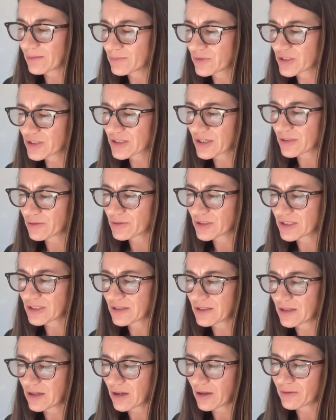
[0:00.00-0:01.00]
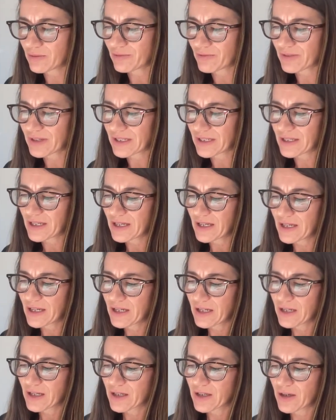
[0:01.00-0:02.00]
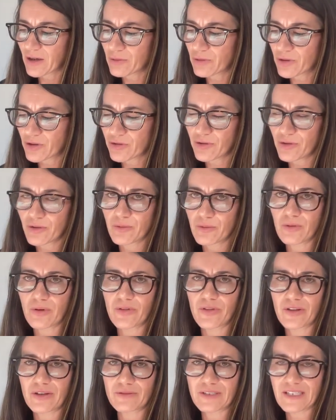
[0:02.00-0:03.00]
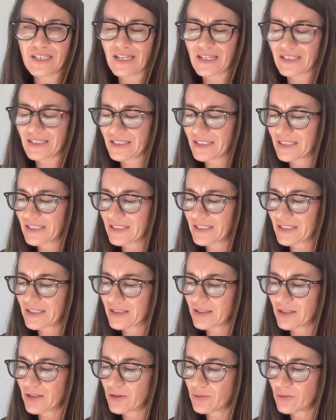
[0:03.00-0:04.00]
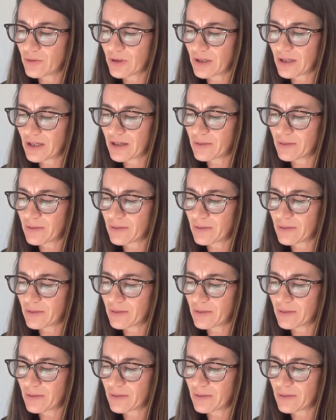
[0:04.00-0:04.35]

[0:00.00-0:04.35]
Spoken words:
I'm just going to hopefully go through those cases to